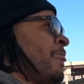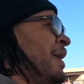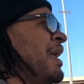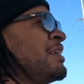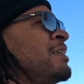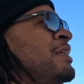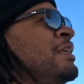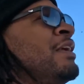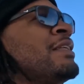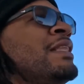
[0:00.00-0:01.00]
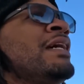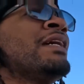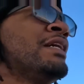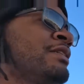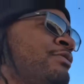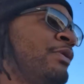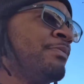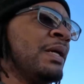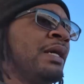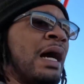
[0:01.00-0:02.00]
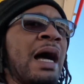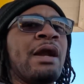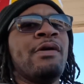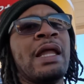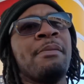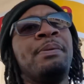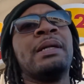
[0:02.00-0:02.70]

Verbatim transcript: and I, you know the thing is with me i don't like